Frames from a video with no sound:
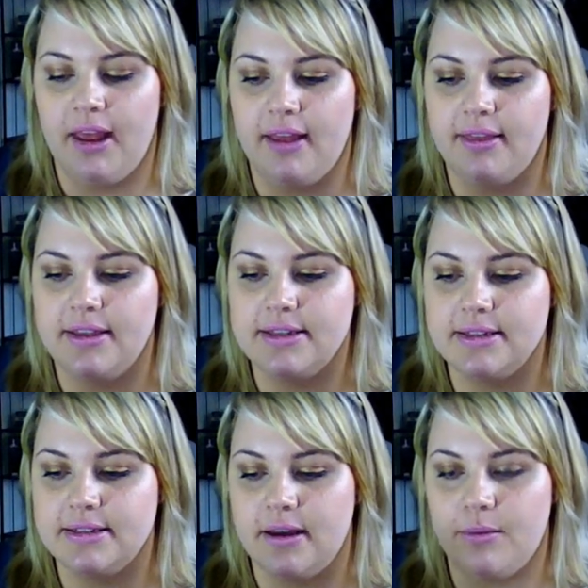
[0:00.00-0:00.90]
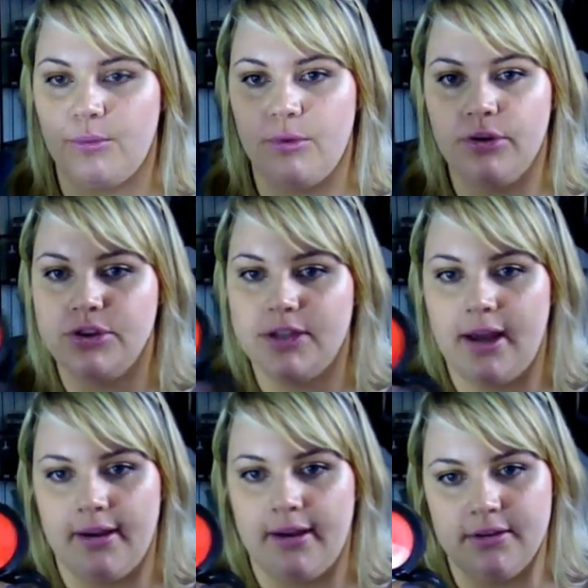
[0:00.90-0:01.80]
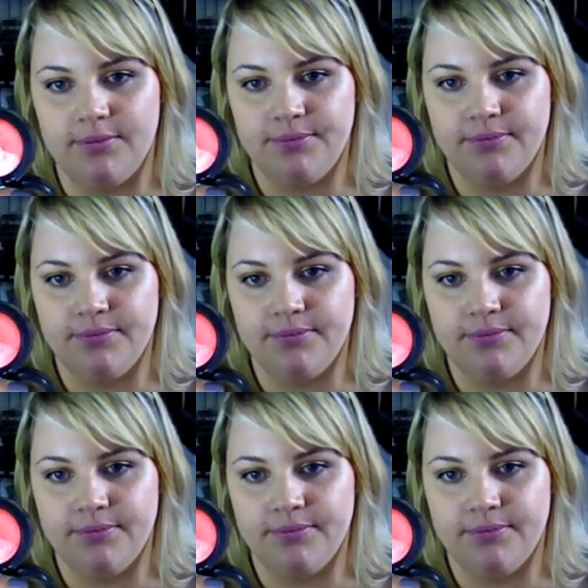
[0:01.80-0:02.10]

And this is Virgin Isle.